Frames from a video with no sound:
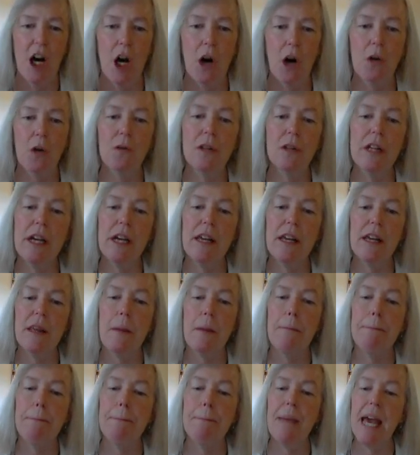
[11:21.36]
only
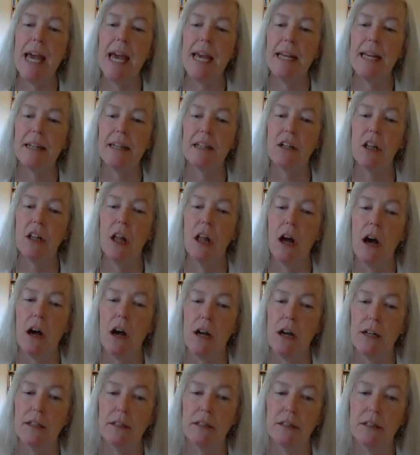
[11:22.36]
the main
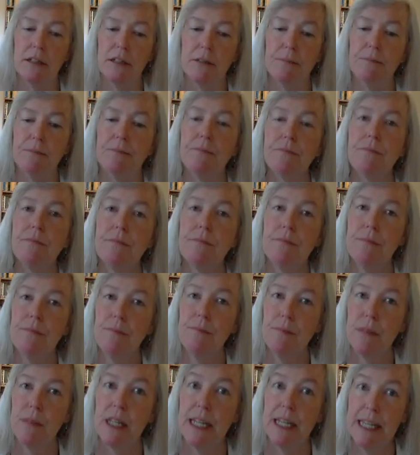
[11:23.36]
clause
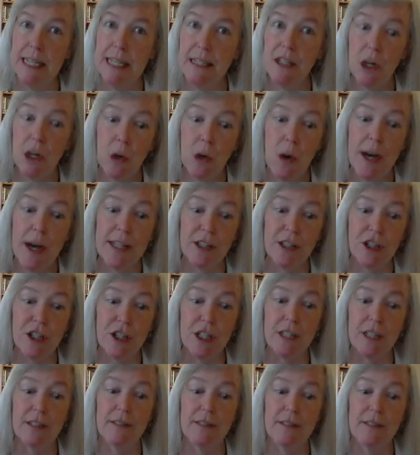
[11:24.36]
is a
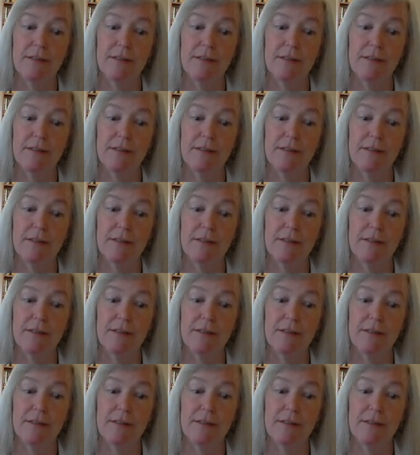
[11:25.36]
question.